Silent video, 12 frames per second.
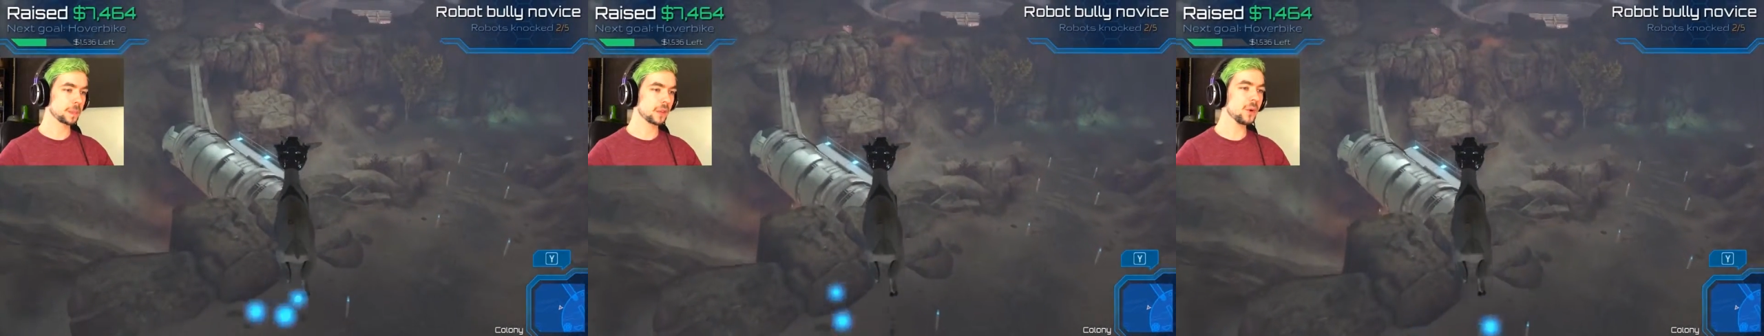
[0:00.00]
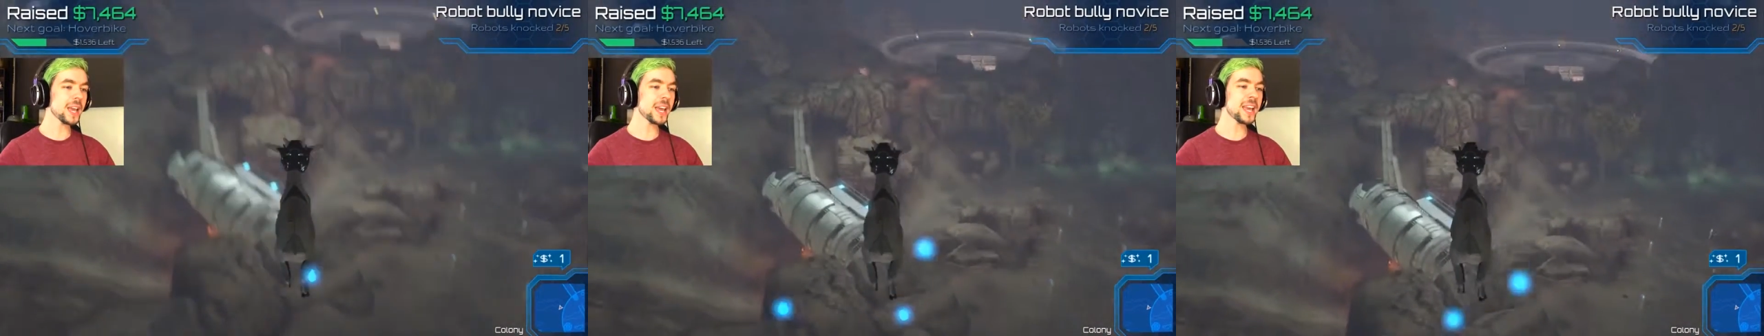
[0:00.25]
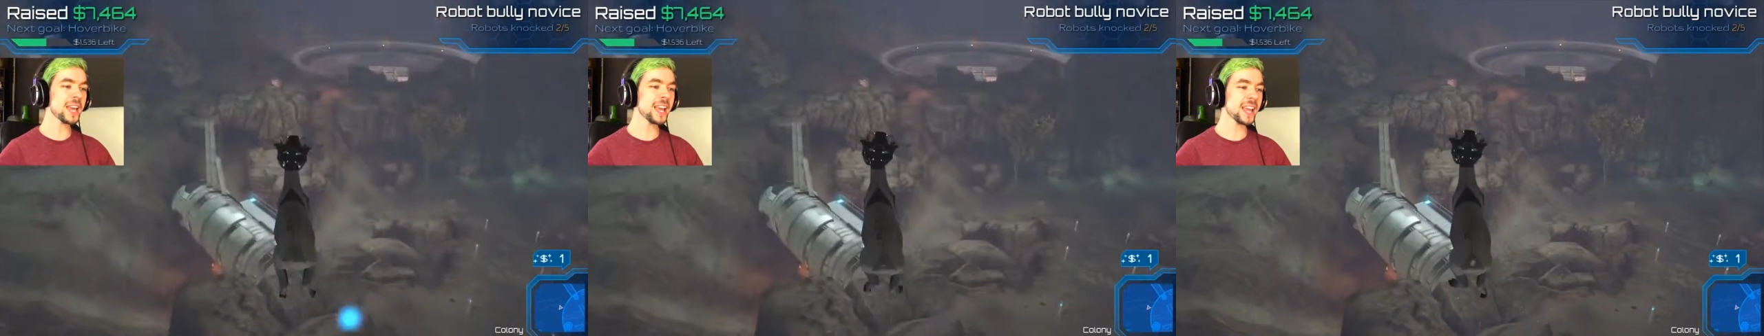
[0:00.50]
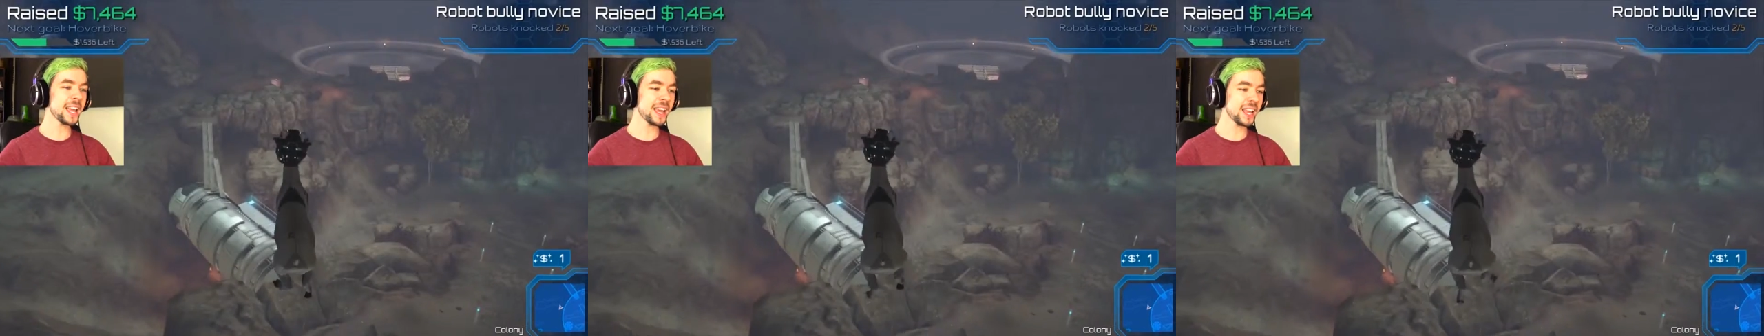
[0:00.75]

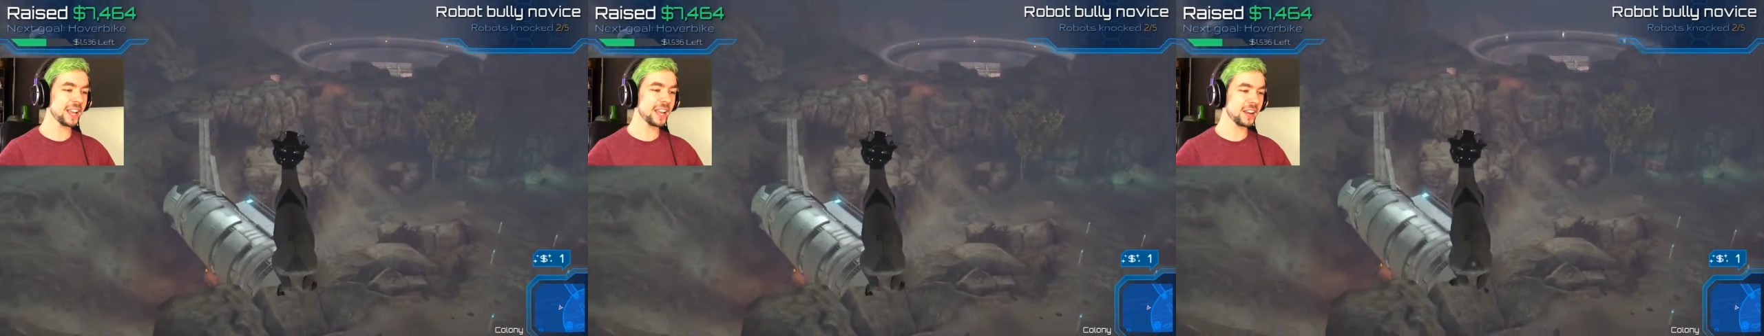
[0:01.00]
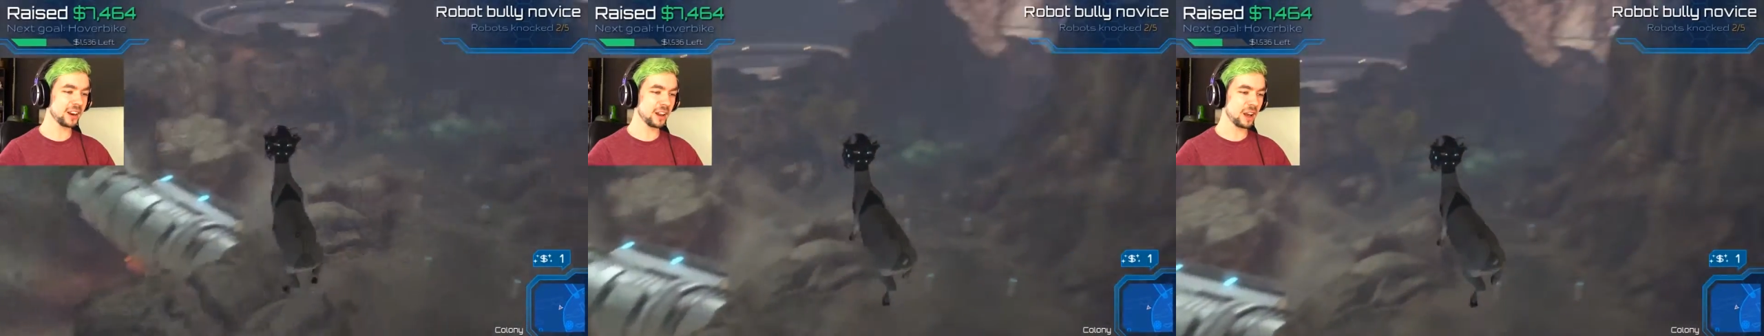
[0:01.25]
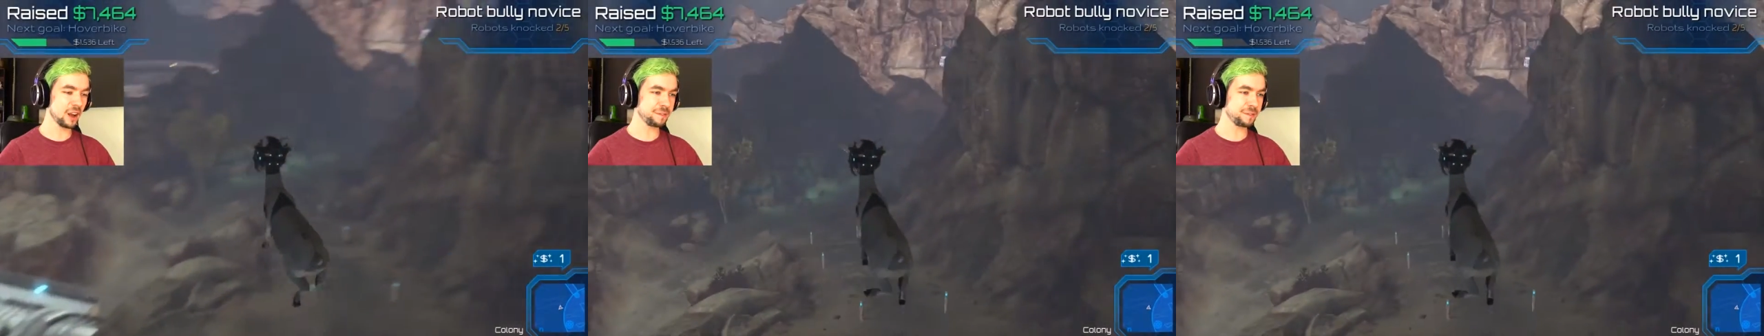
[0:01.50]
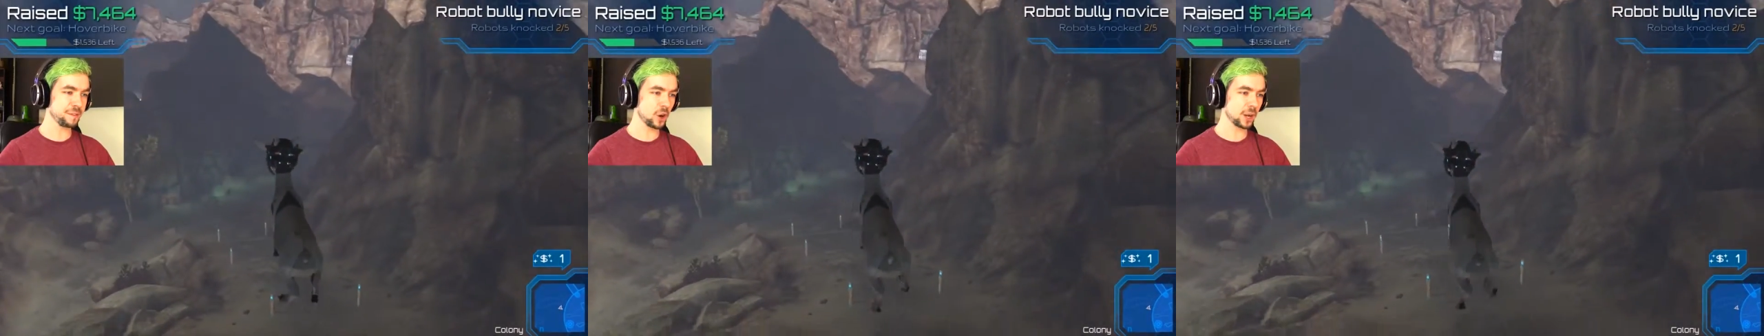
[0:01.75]
Whee! Where the
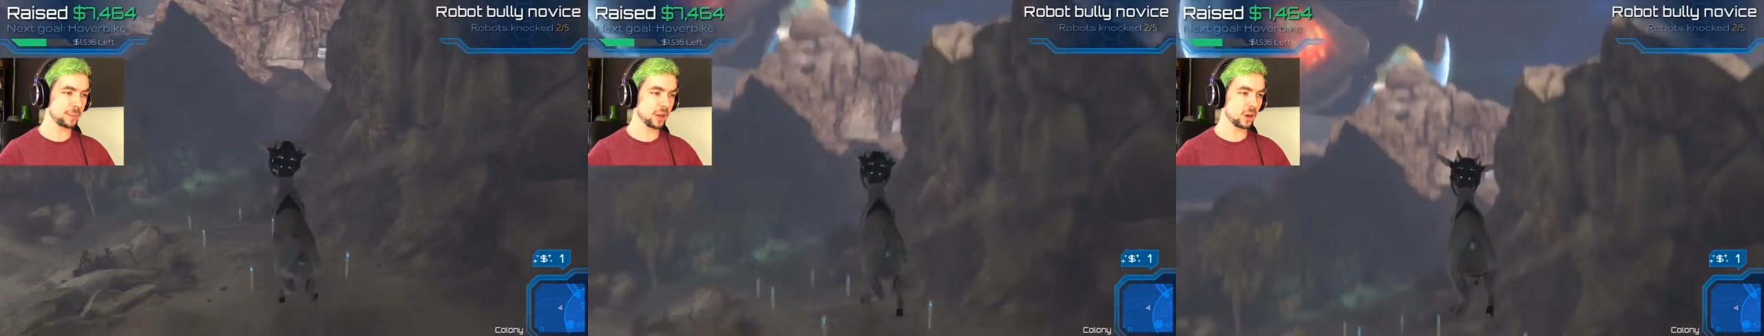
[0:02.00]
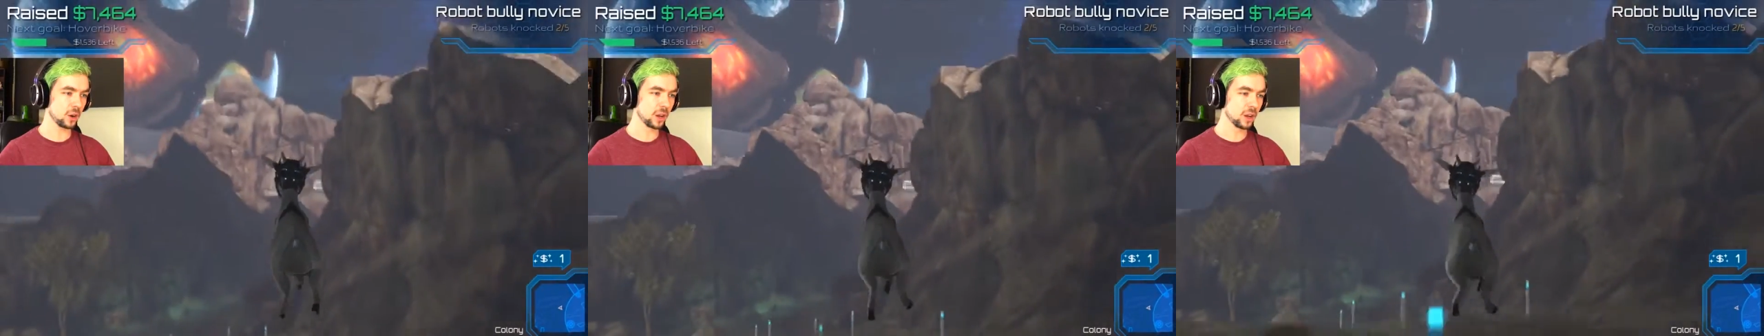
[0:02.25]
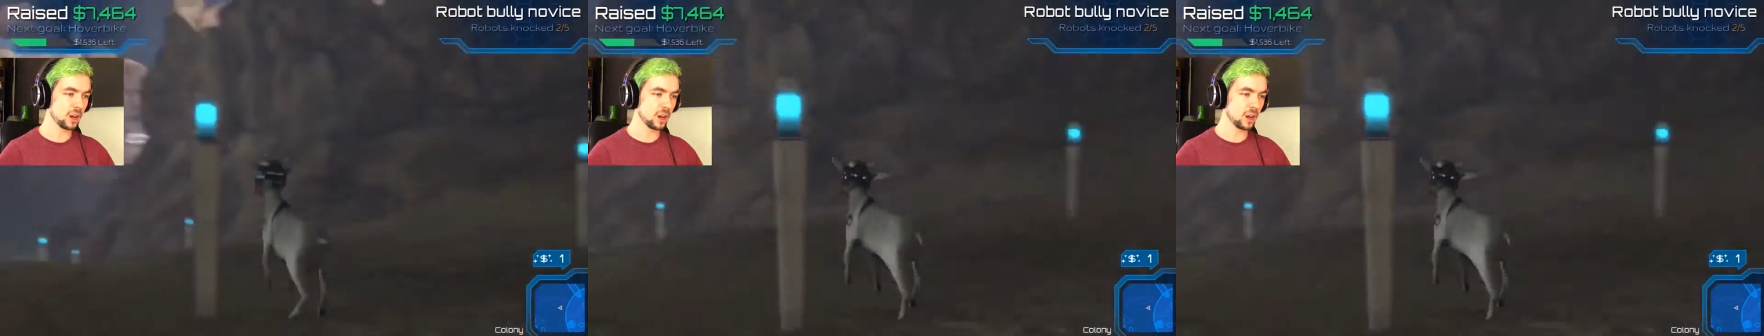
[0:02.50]
fuck am I going?